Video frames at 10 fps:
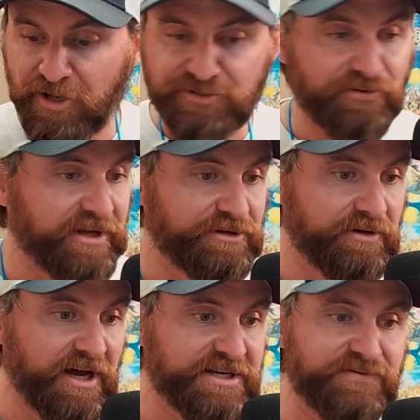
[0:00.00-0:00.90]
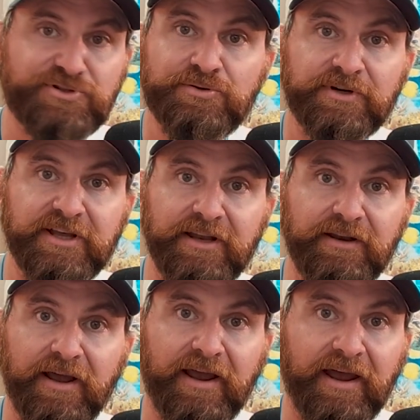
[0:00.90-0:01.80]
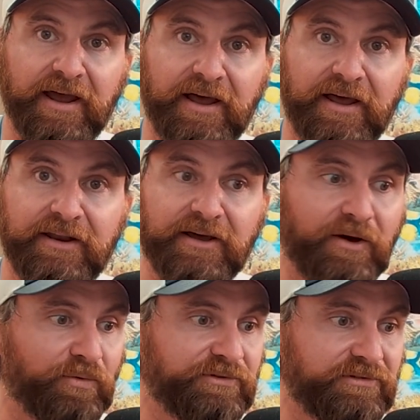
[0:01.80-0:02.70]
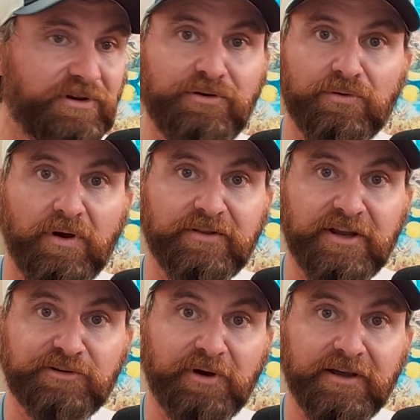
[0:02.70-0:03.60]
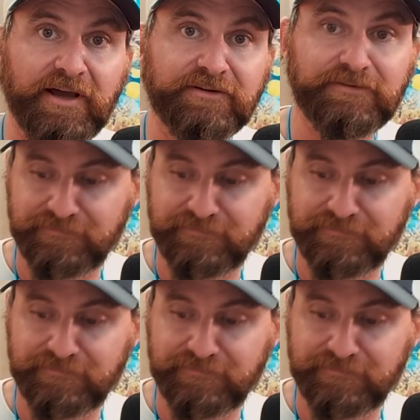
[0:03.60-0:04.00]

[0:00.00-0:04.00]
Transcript: So thank you guys for tuning in, and we'll see you on the next podcast.